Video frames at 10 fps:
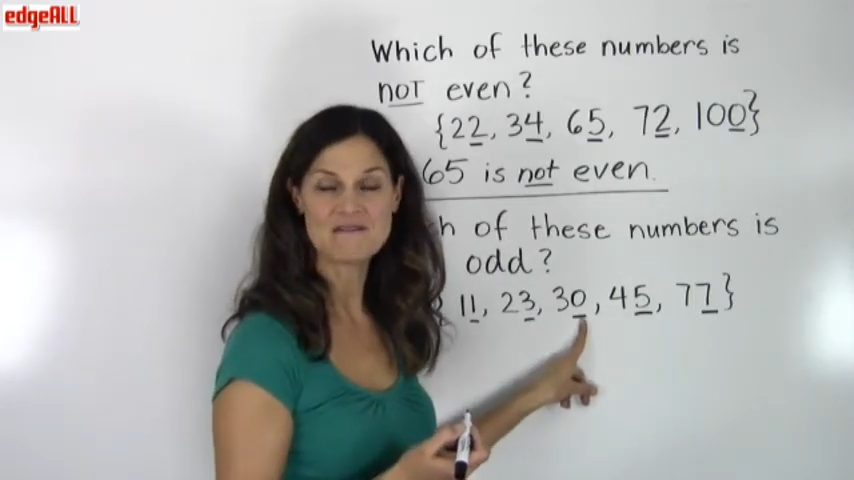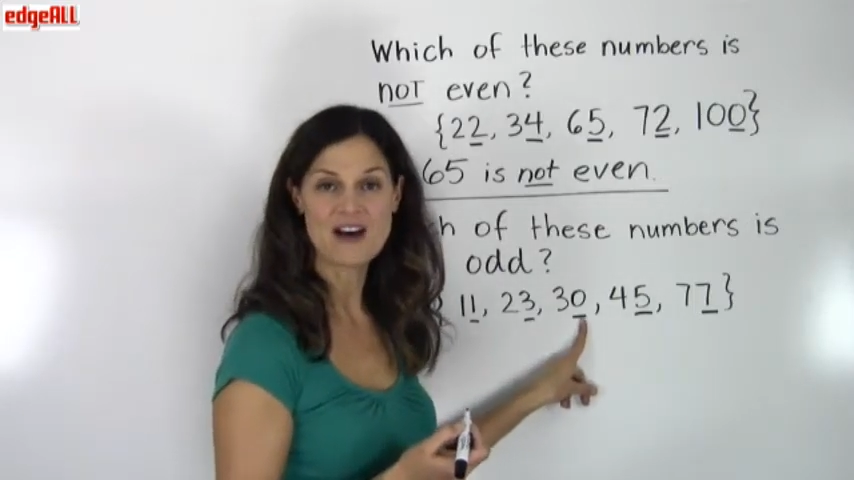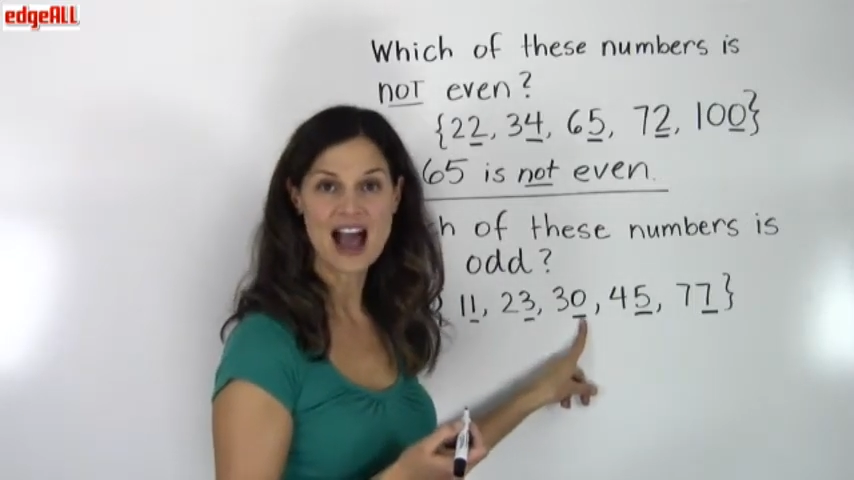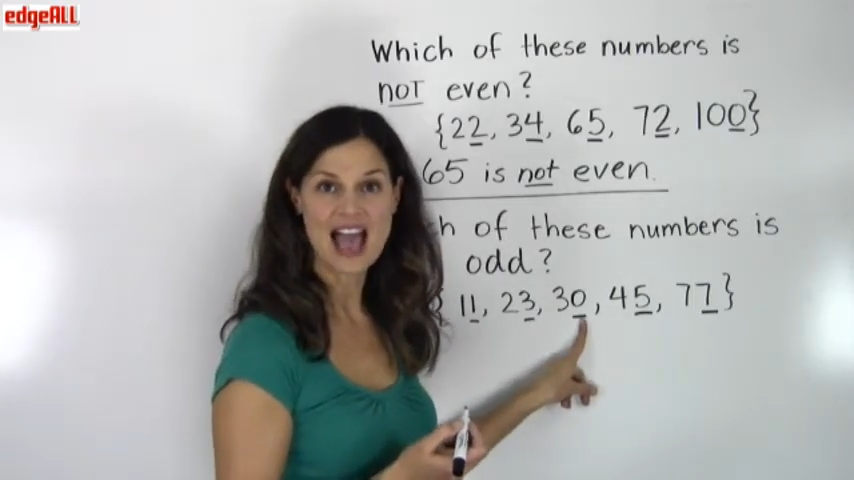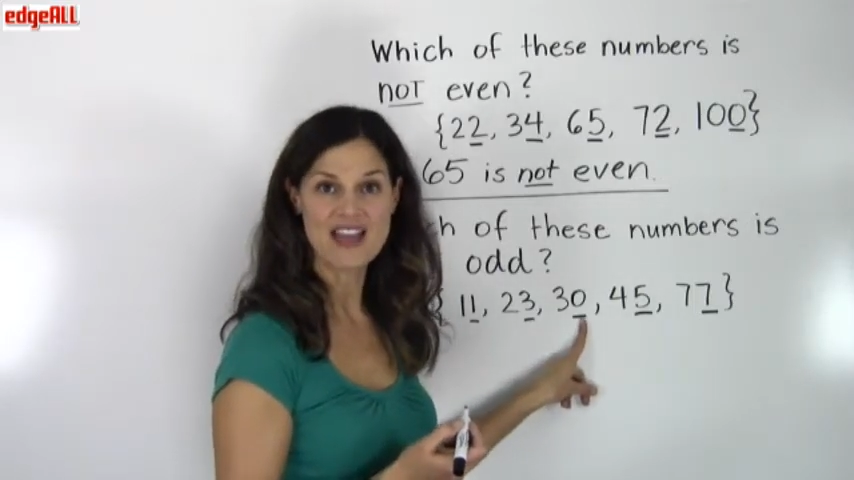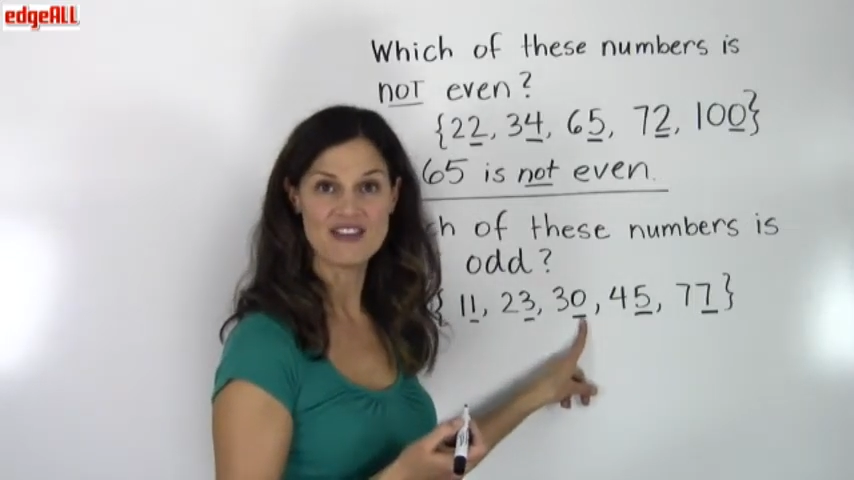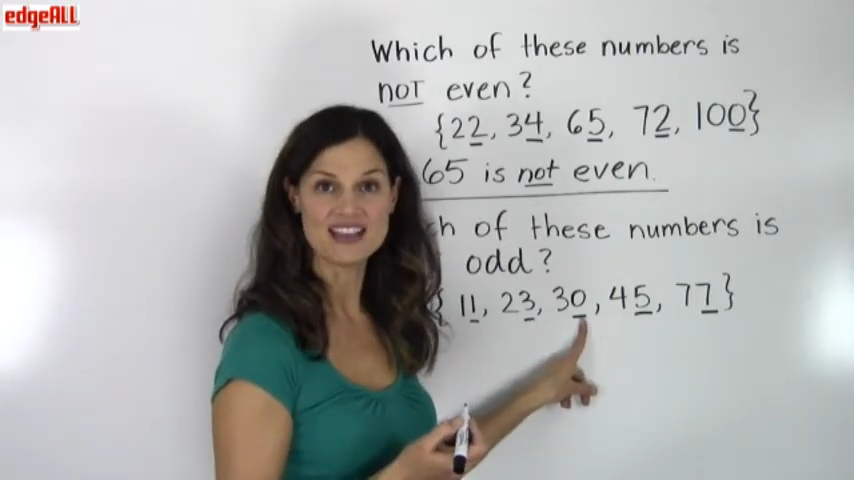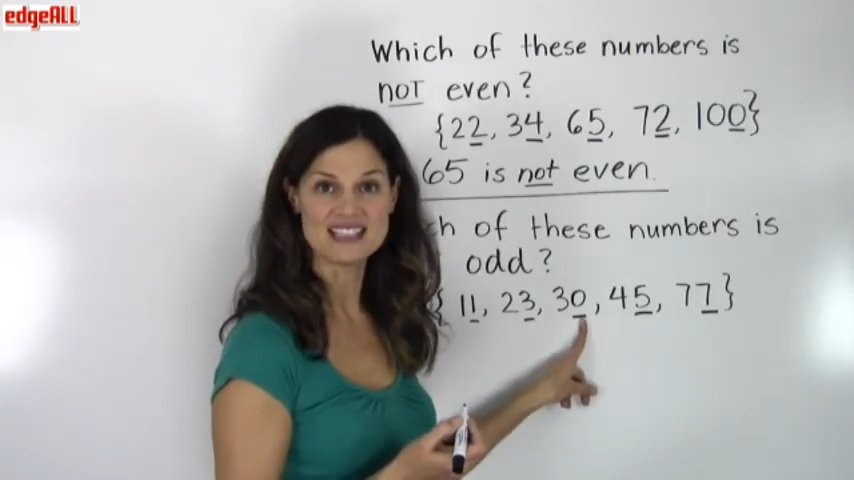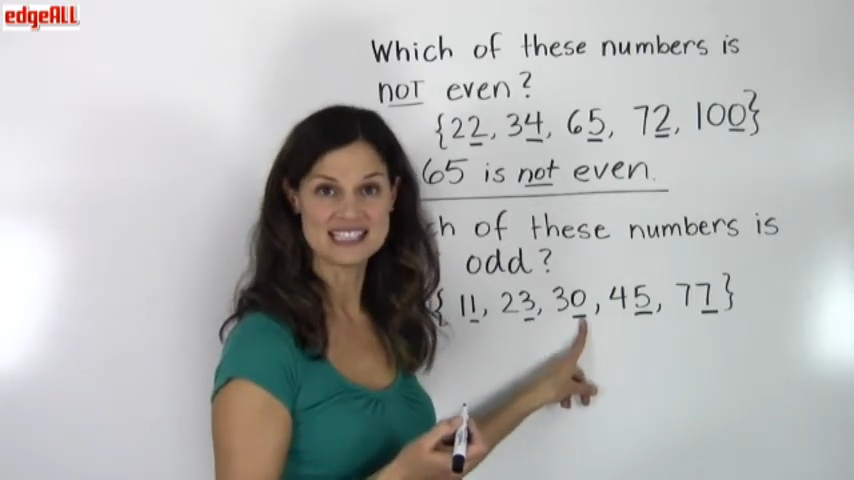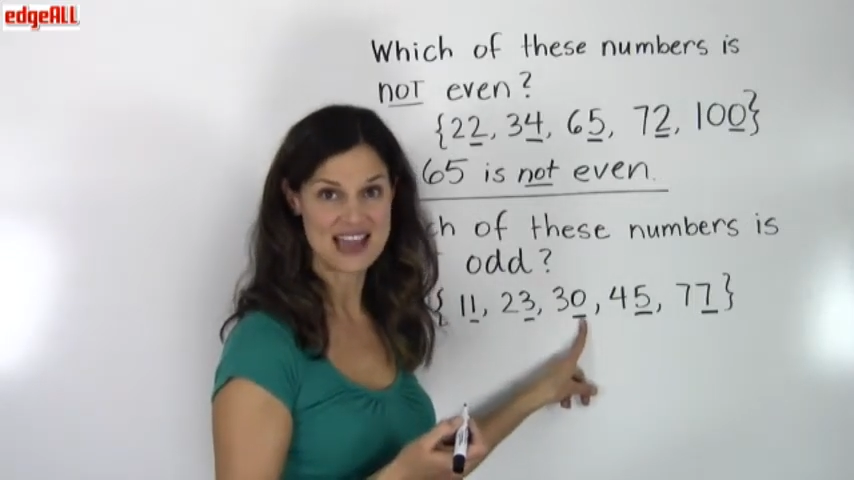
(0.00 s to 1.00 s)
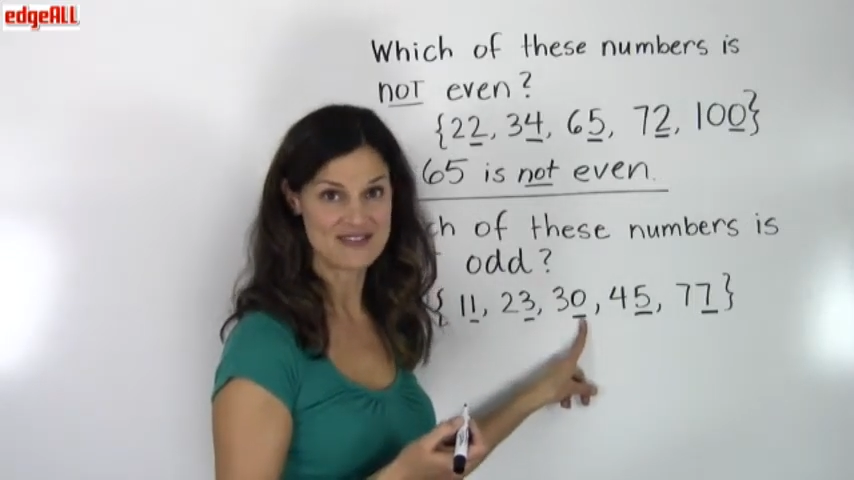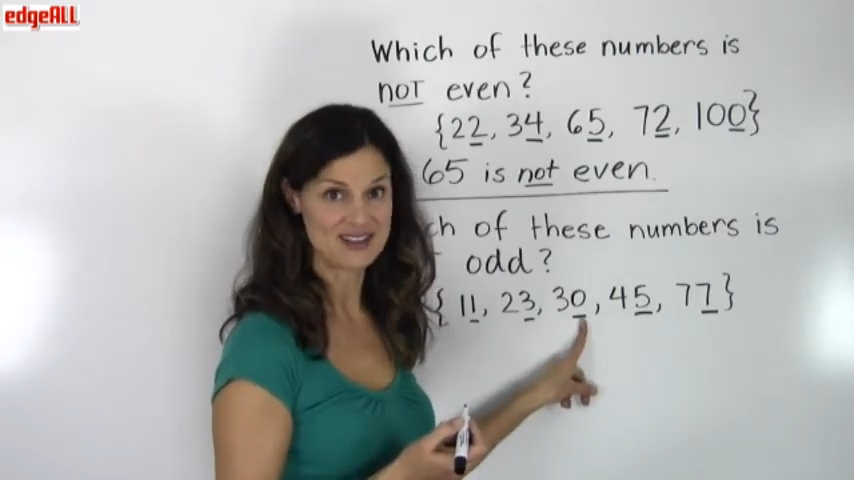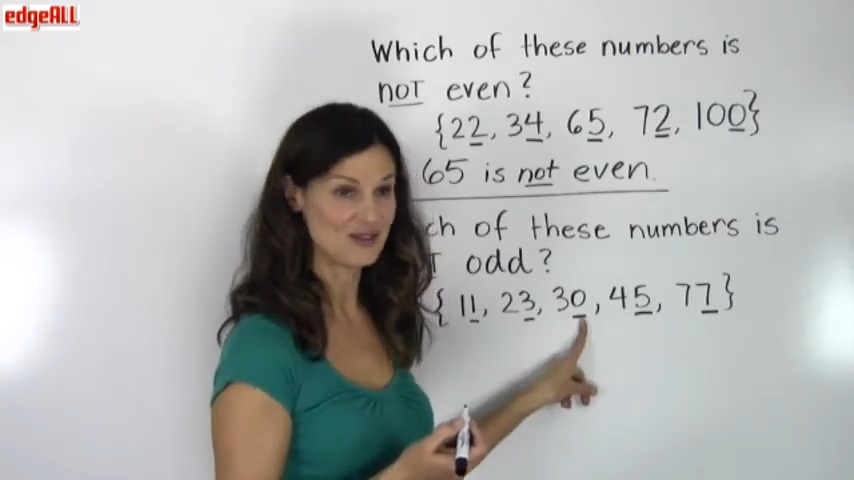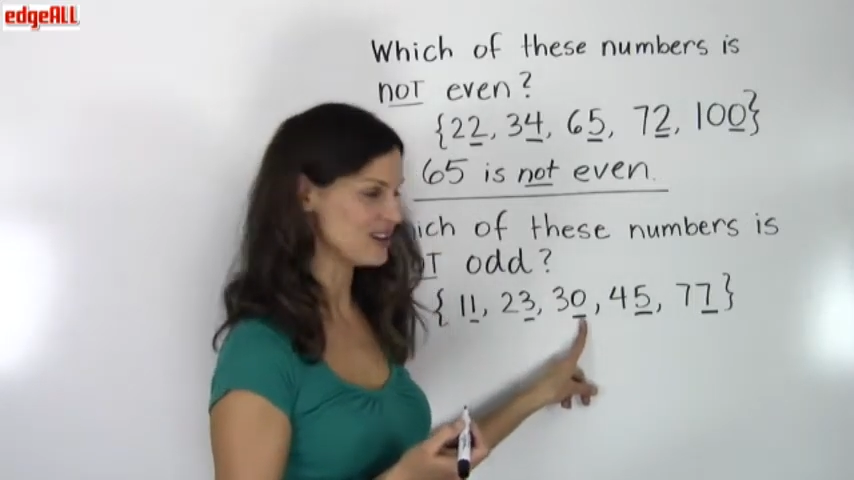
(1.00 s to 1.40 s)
5, 7, or